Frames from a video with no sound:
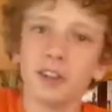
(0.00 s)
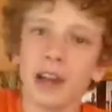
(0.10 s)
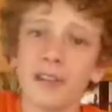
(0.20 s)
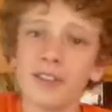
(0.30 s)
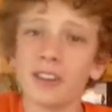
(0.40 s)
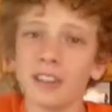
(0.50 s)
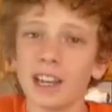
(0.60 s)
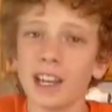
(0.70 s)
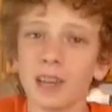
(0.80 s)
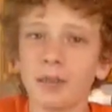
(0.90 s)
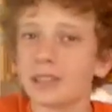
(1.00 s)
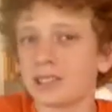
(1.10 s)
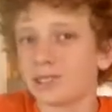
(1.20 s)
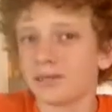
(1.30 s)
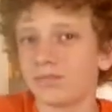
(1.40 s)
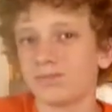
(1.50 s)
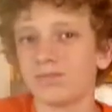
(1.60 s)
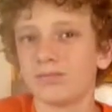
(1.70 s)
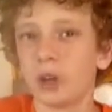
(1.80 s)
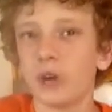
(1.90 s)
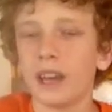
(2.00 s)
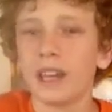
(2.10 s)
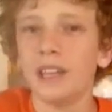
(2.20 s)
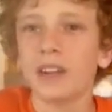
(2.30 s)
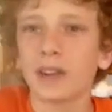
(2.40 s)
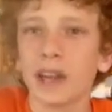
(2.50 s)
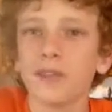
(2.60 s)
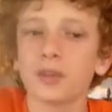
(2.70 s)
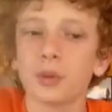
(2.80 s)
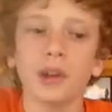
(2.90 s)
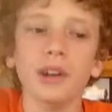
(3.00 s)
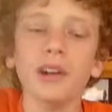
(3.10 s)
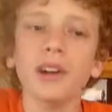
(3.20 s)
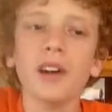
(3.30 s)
you have a good time, it's okay, you don't have to win.